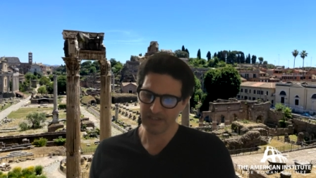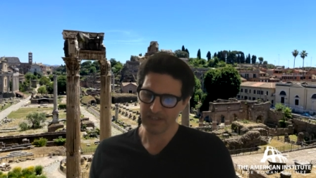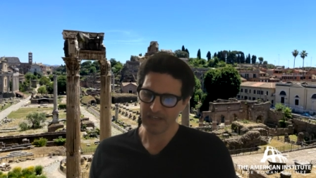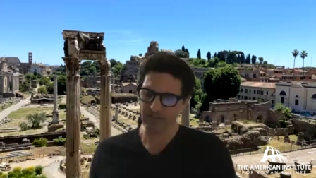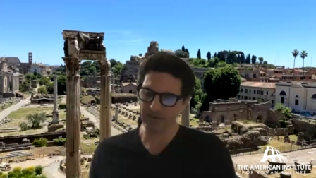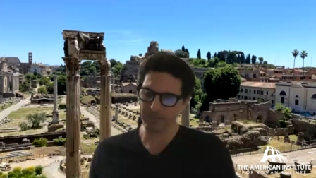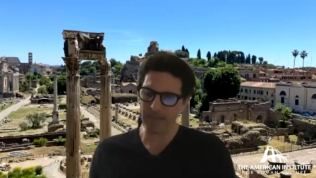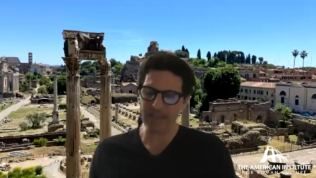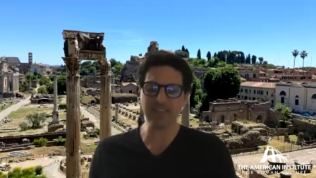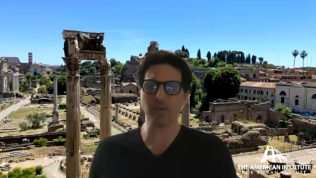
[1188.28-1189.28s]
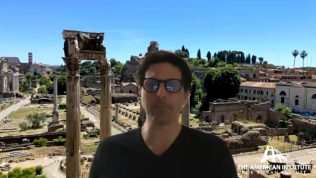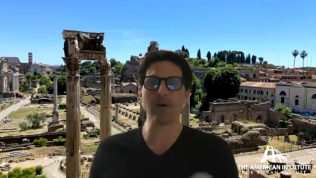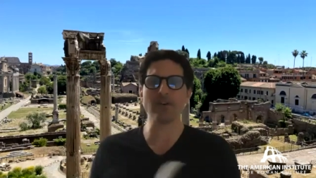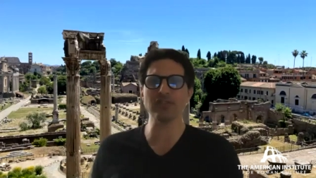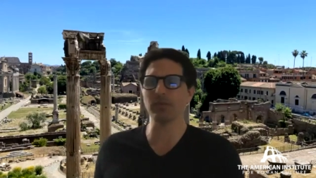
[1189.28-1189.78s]
And I think there
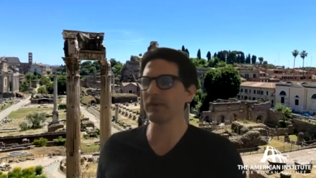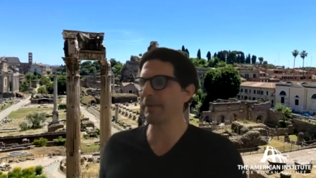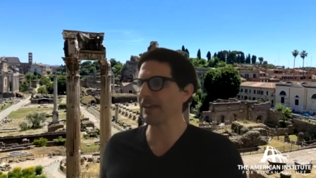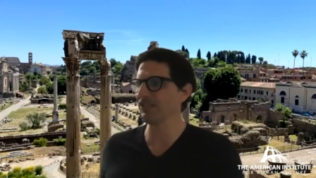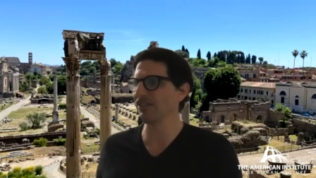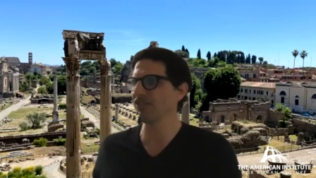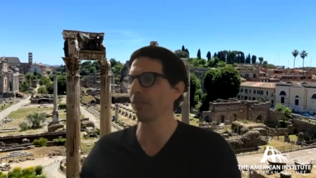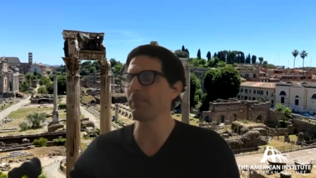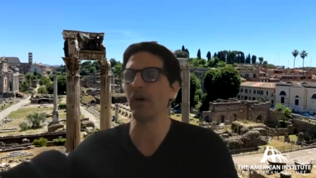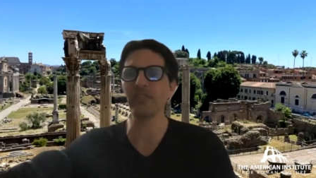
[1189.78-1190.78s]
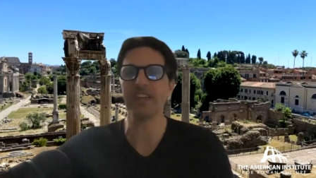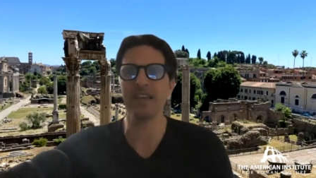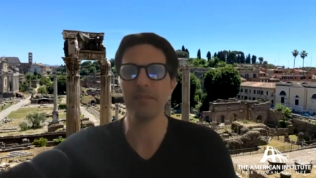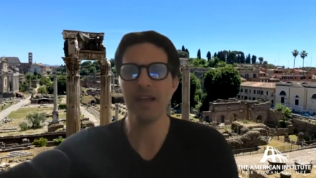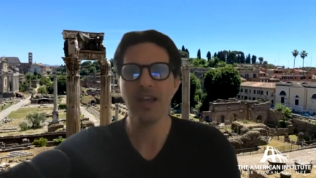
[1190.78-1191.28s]
also one passage says they're pelting
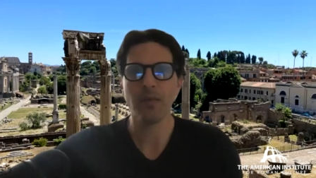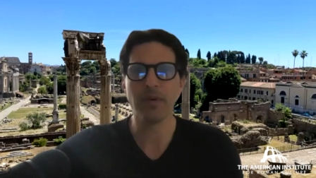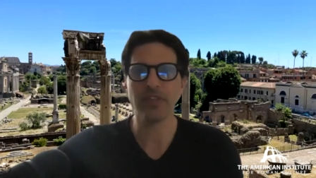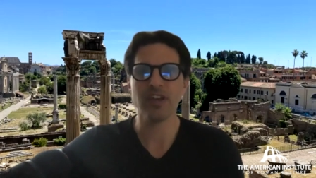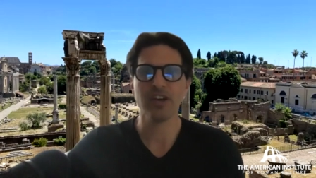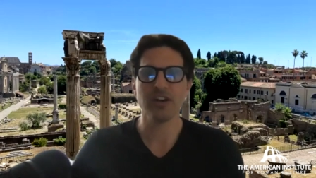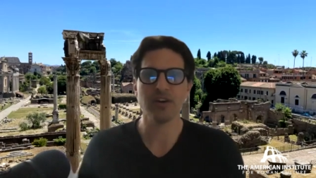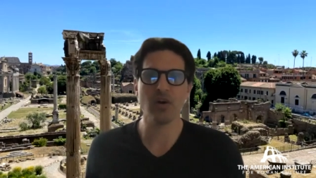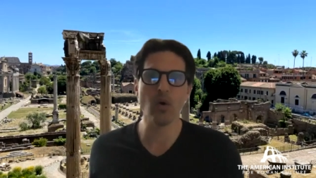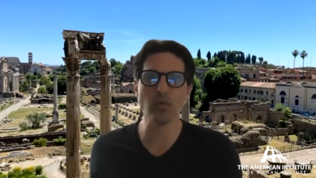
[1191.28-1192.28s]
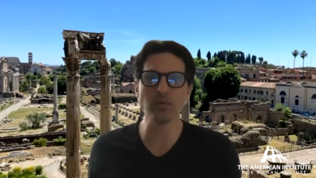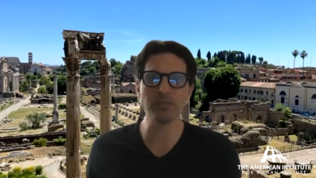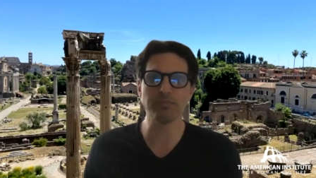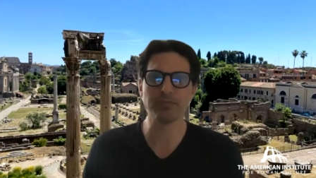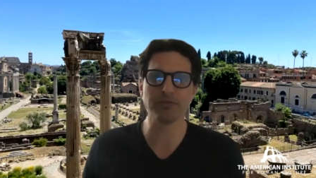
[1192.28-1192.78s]
him with old
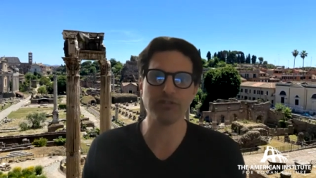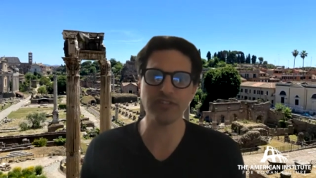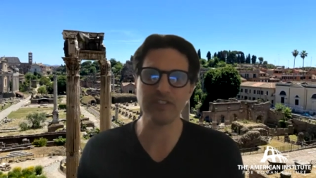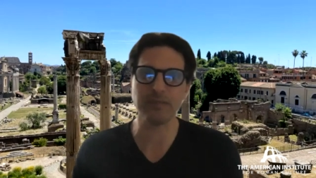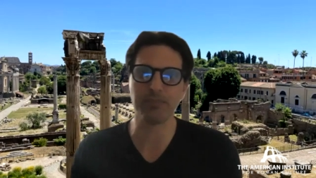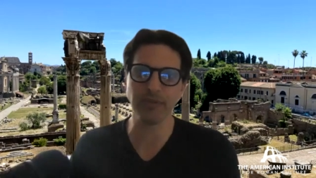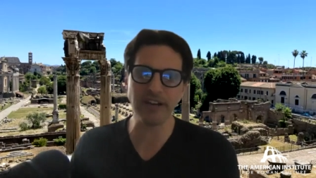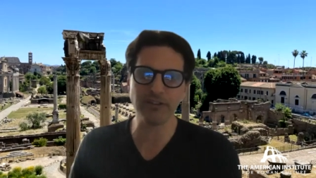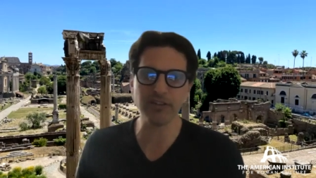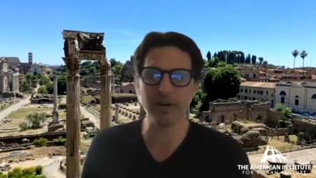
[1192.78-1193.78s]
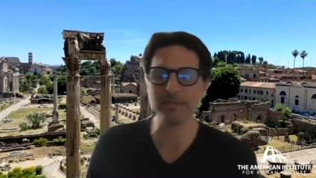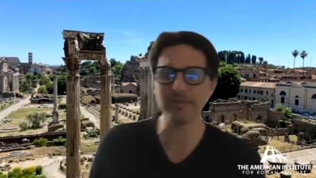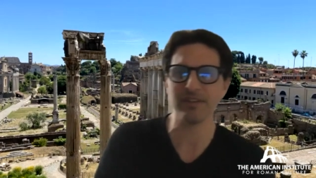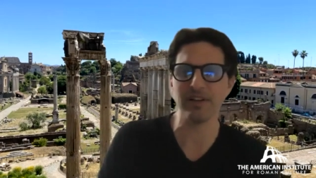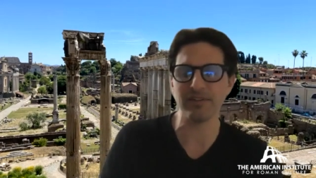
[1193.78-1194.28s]
crusty breadcrumbs,
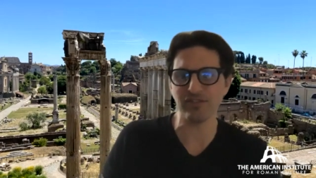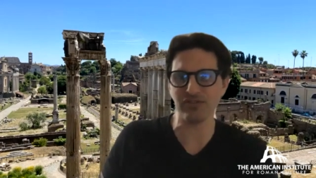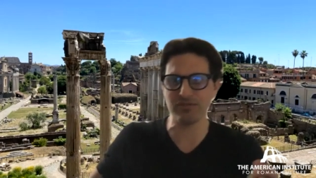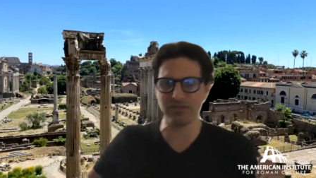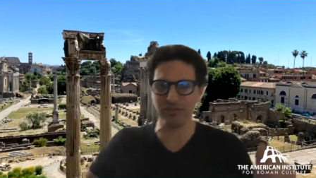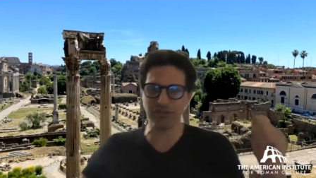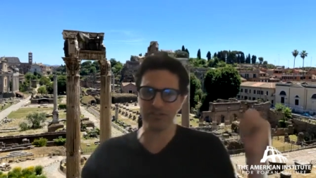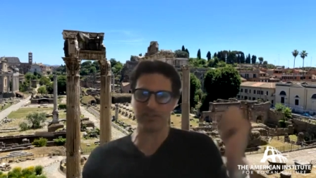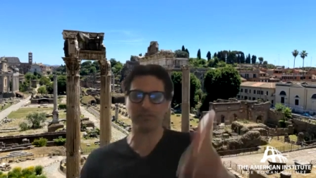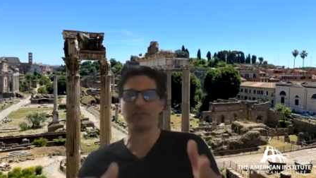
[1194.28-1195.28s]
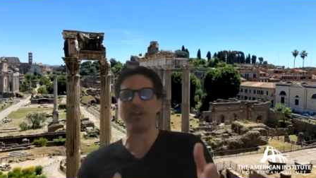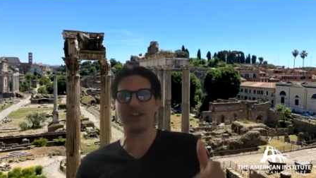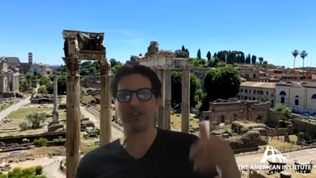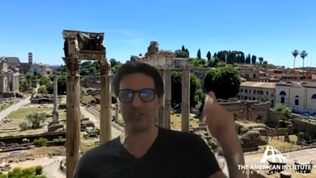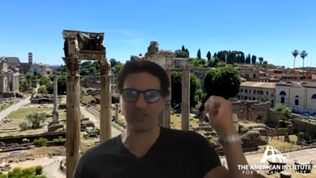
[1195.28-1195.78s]
you know, just crusts of
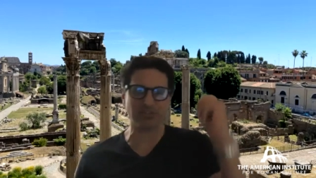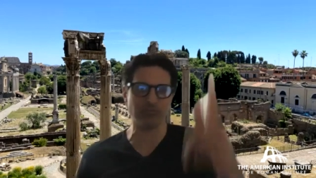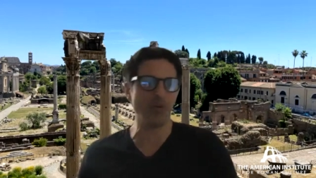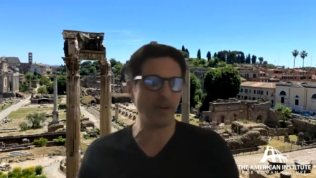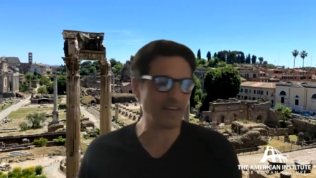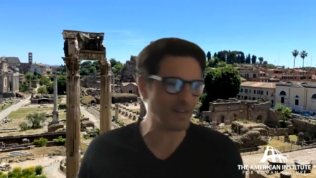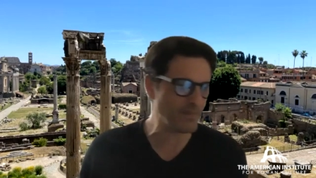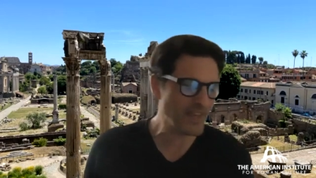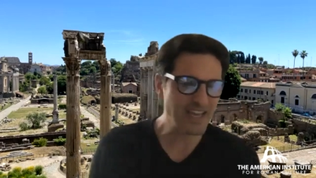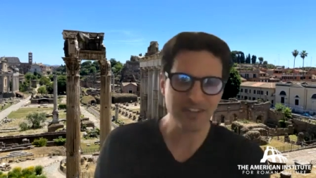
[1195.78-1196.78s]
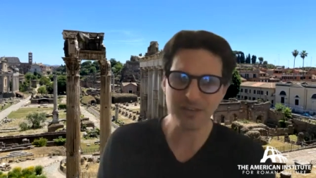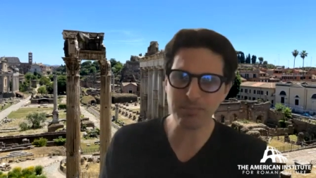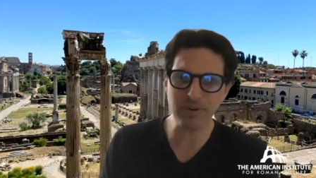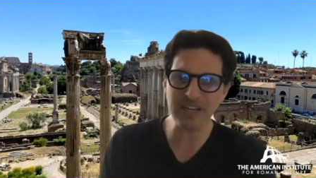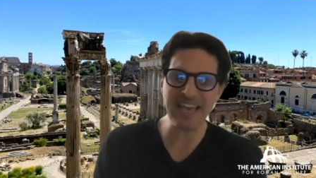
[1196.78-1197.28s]
bread they're throwing at him. It's a
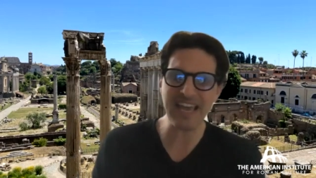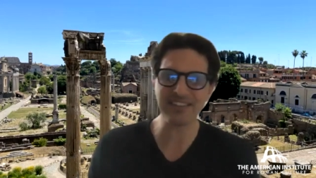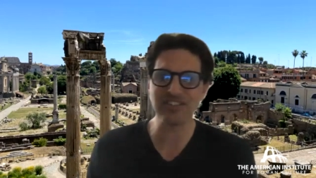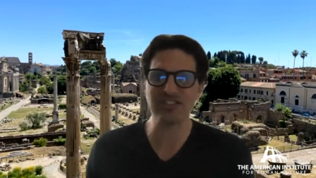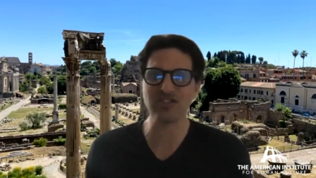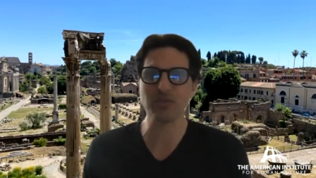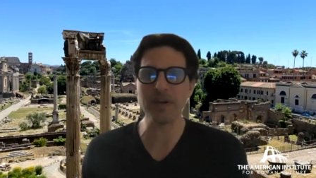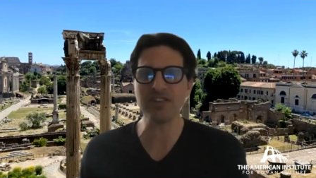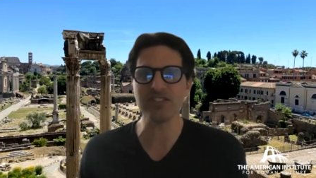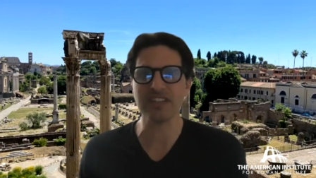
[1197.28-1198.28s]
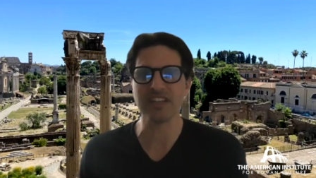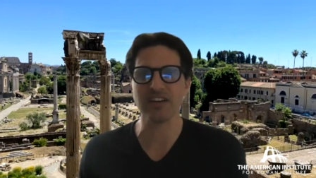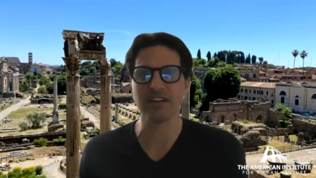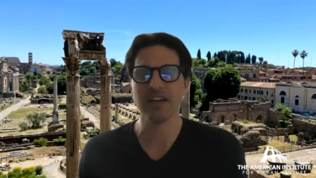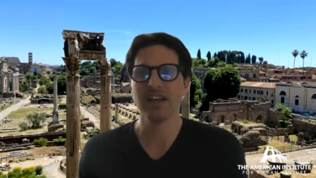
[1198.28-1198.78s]
pretty nasty situation
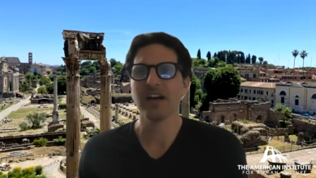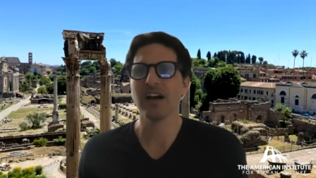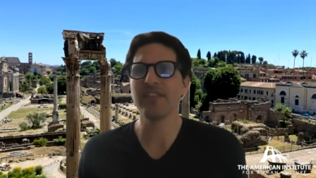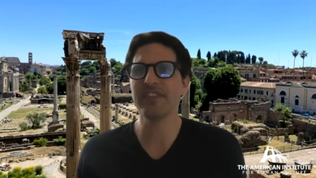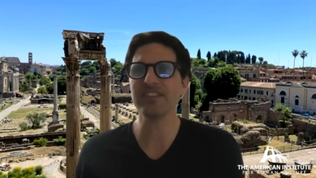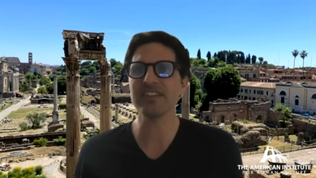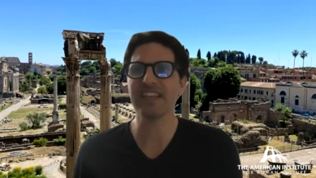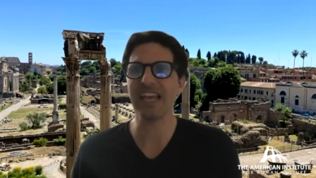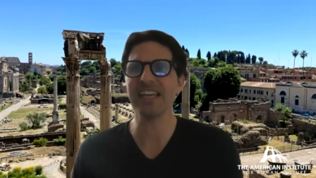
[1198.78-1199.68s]
here. And this again